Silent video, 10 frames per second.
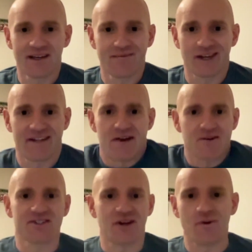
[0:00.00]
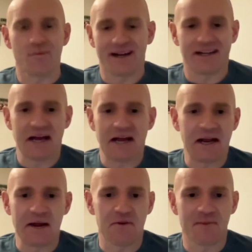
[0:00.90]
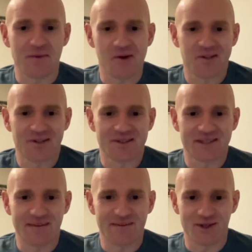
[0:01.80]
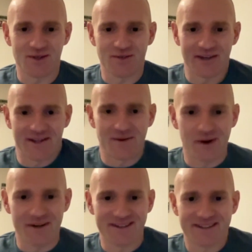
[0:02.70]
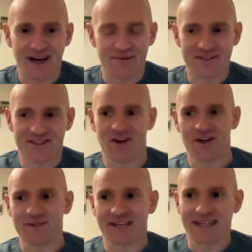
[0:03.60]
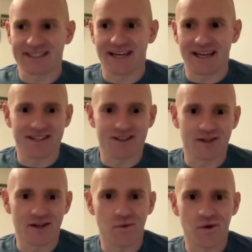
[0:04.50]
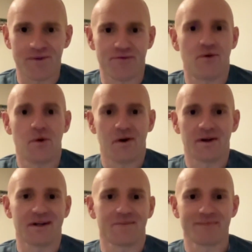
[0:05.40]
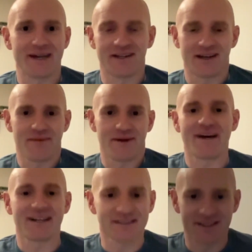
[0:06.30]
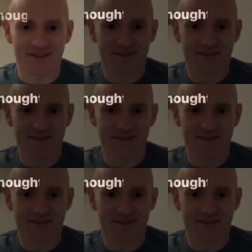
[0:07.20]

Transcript: like, they were just going back and hanging out with me. We're all doing the same stuff. Like, you weren't having to turn up the next day against somebody who'd won 4 Olympic medals, I